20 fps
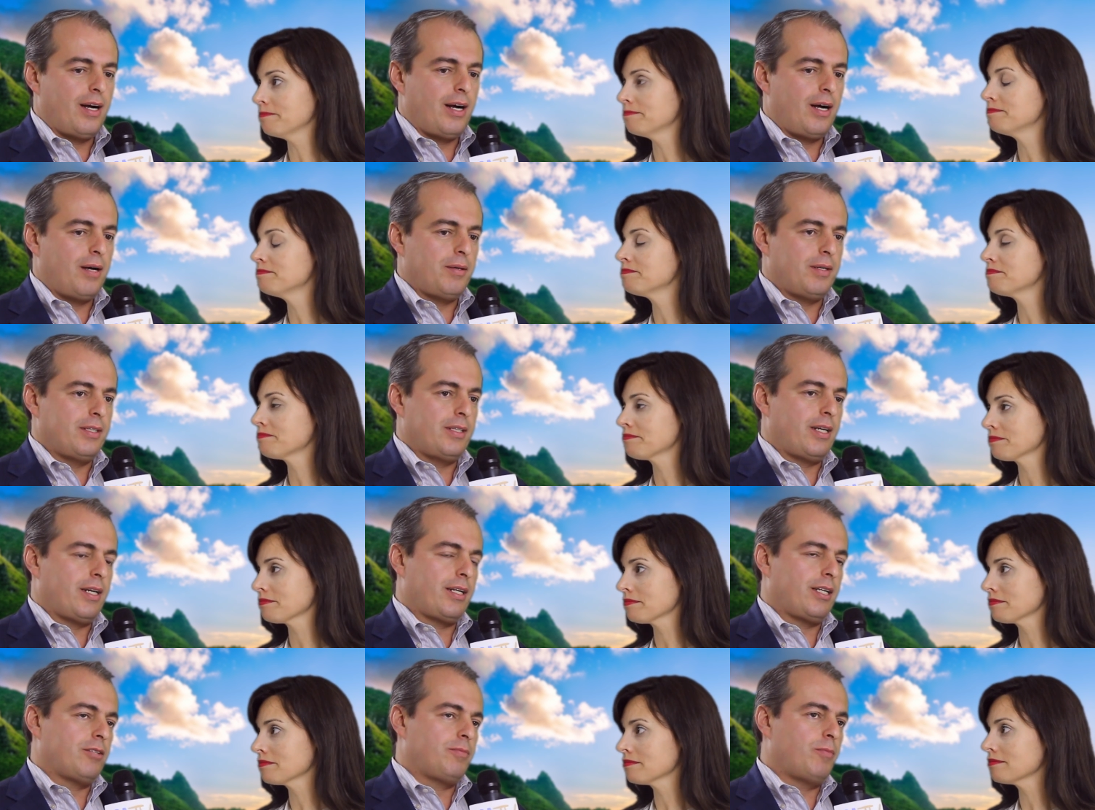Speaker 1: Uh,
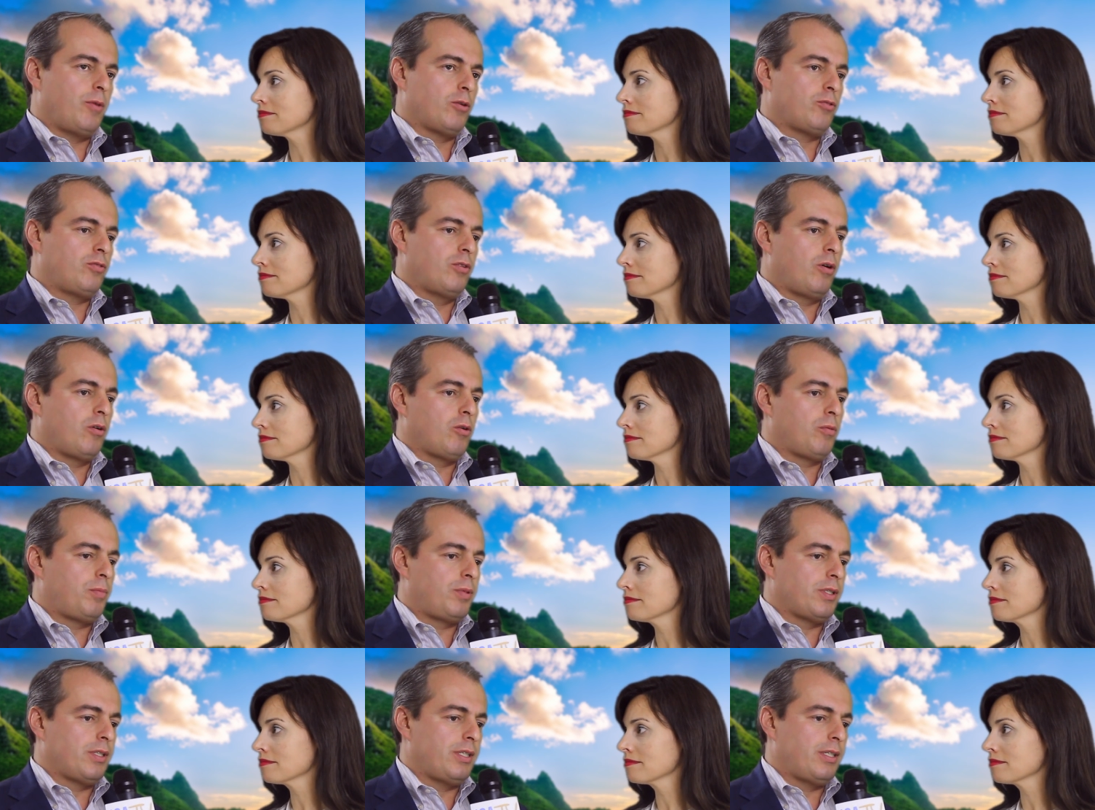and then I guess most
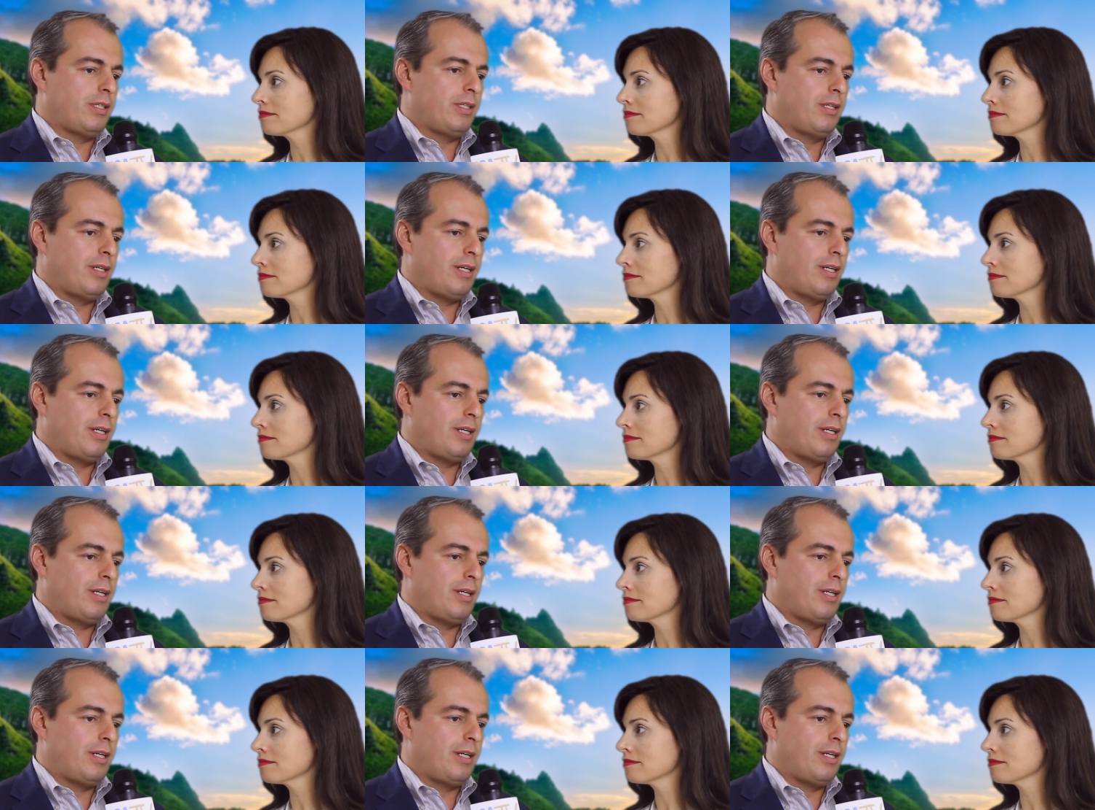notably